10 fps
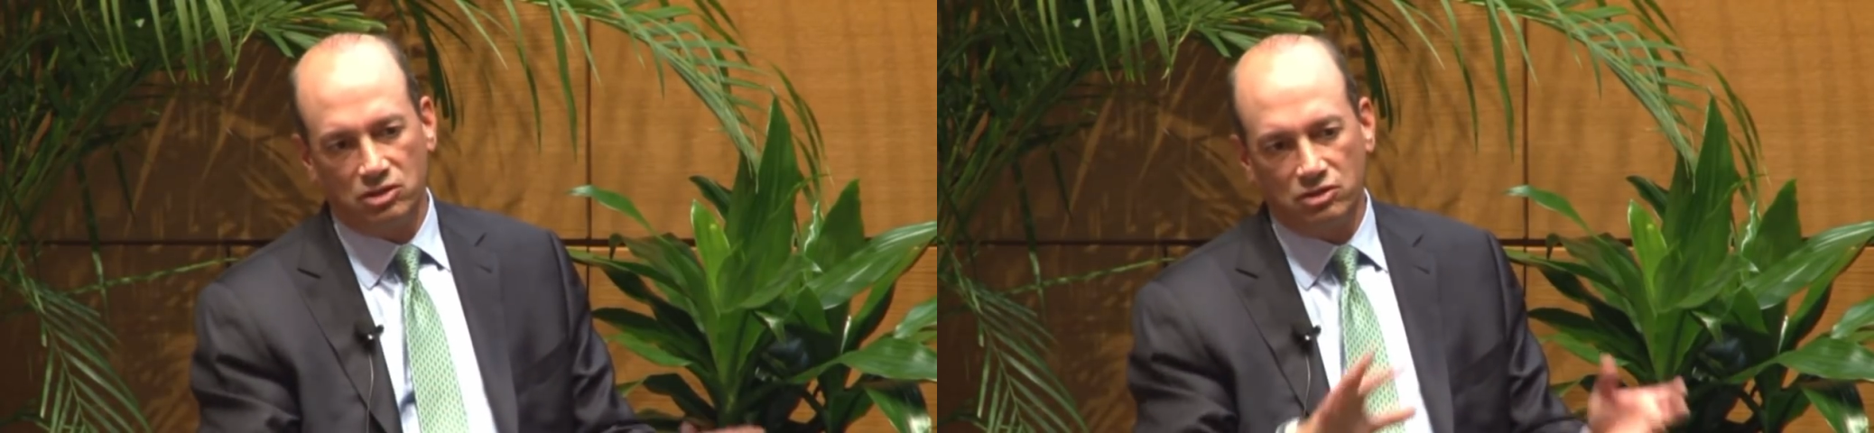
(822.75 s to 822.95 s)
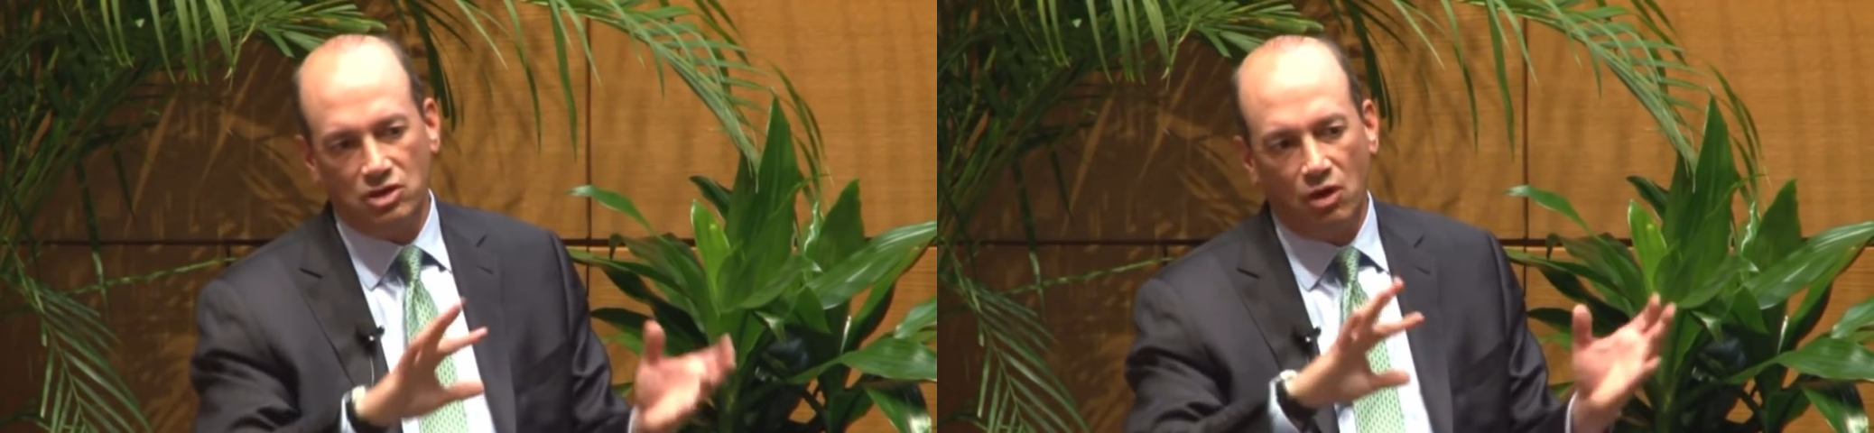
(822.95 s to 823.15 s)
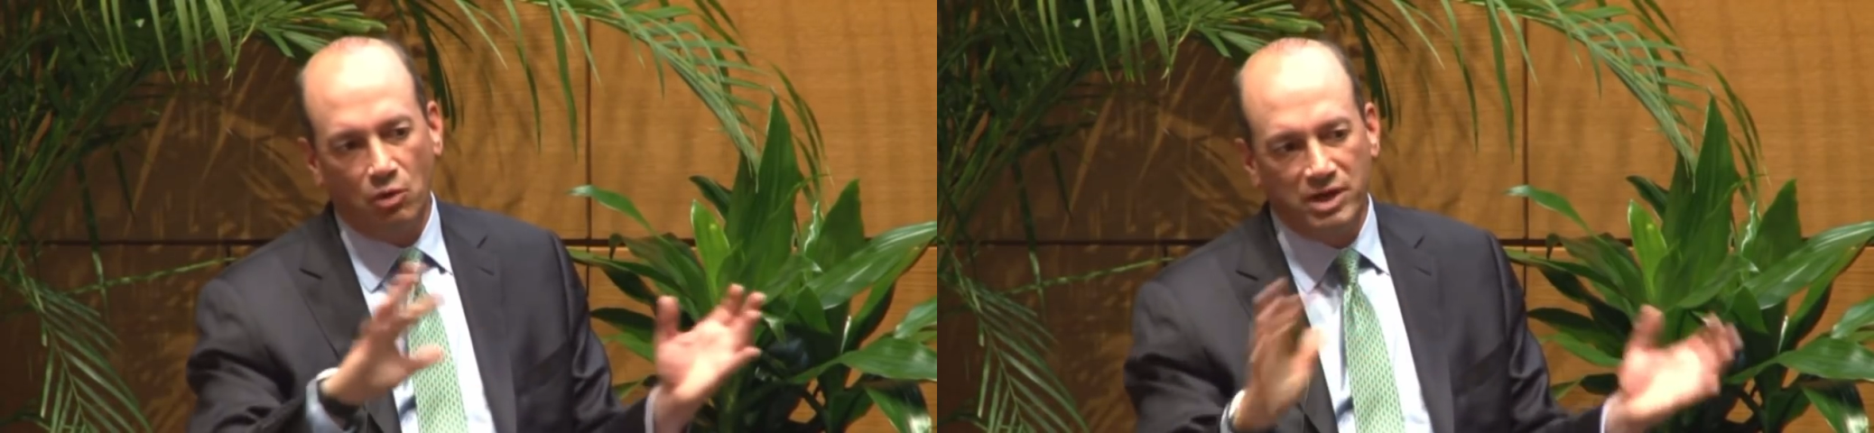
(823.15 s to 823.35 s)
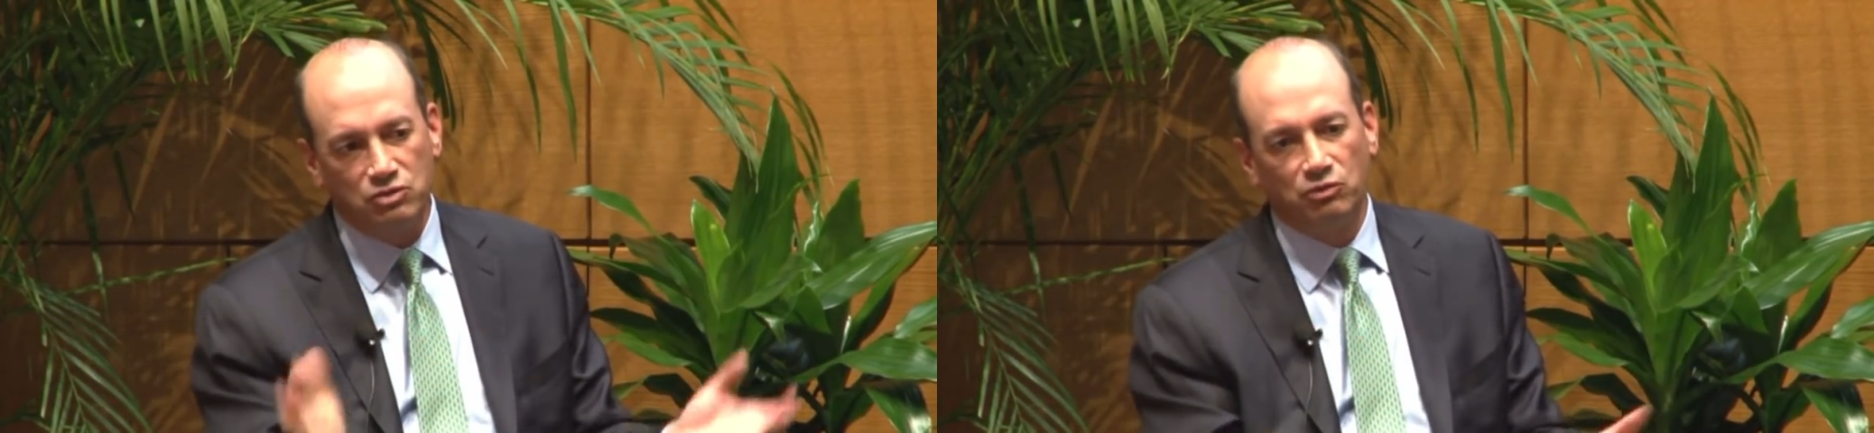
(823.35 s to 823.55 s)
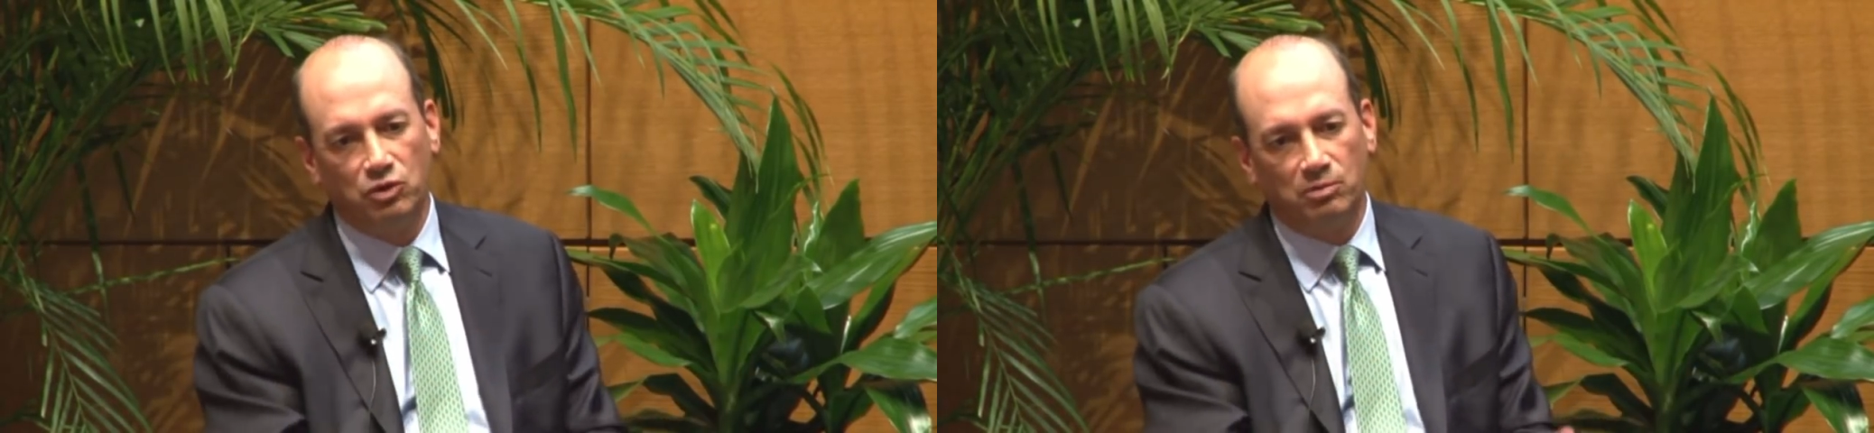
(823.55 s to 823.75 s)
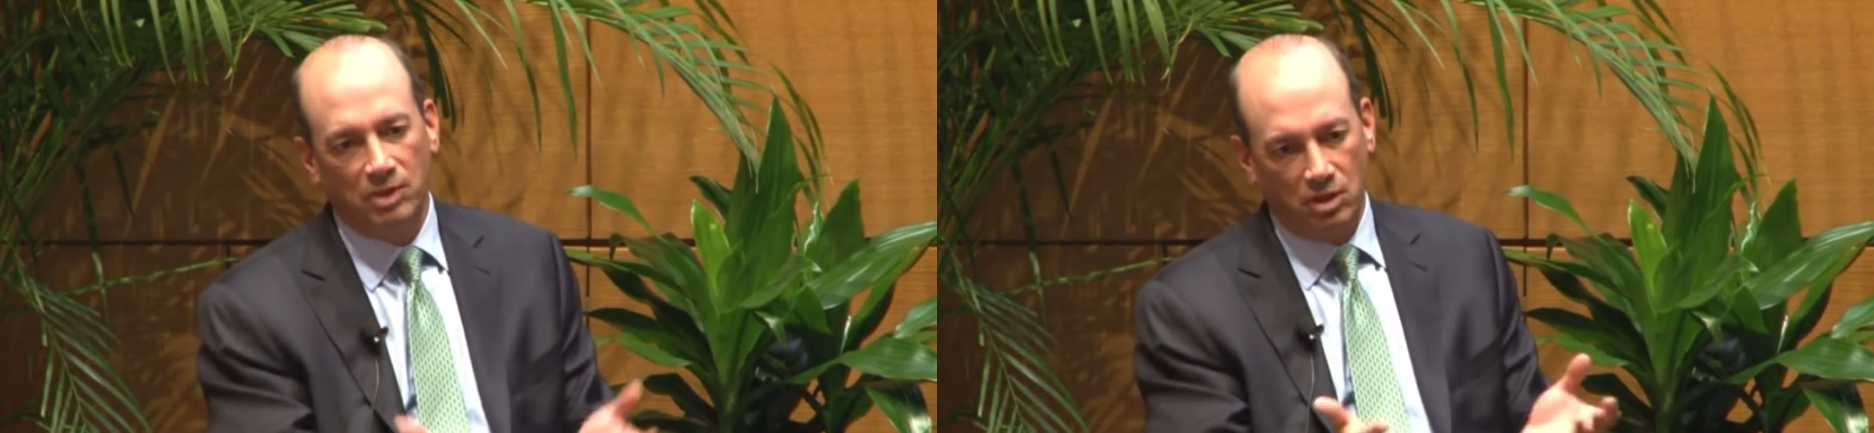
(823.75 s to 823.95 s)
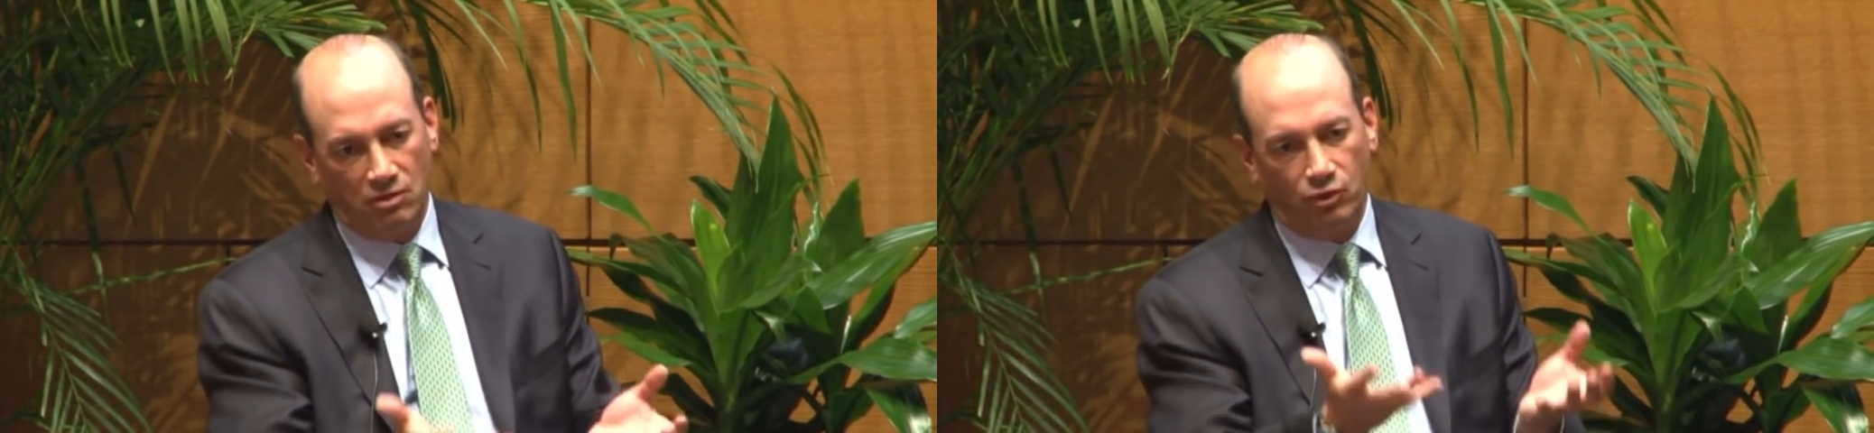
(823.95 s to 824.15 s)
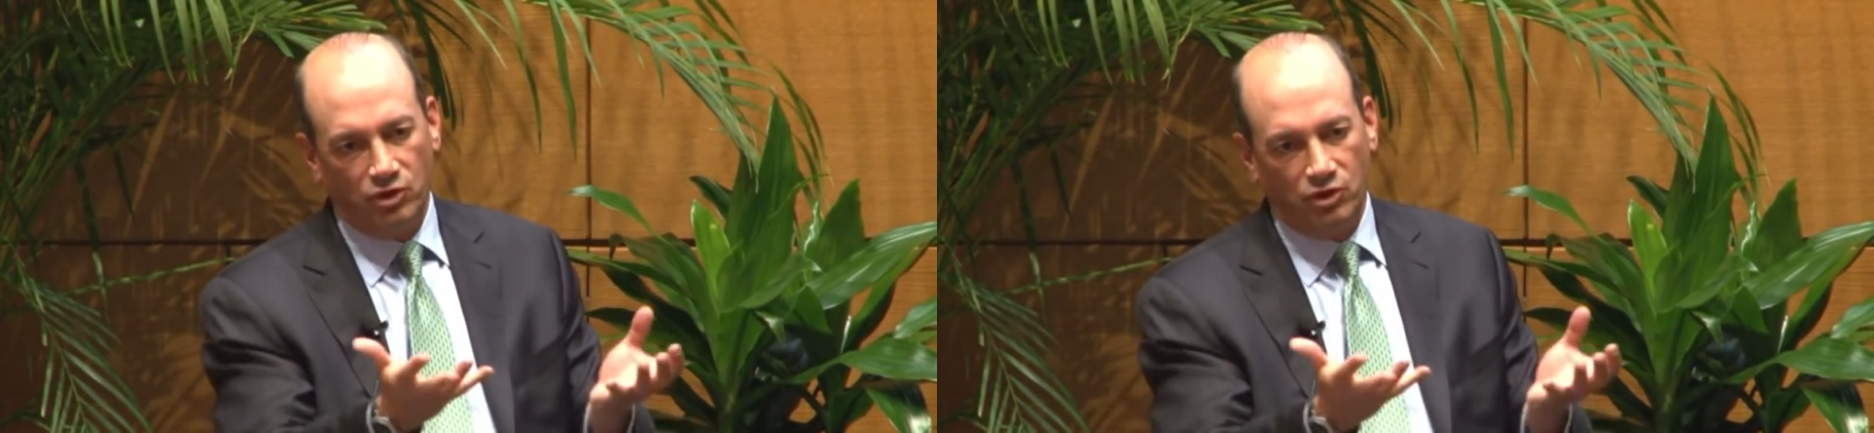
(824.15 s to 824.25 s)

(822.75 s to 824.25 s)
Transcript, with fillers: And so there's always room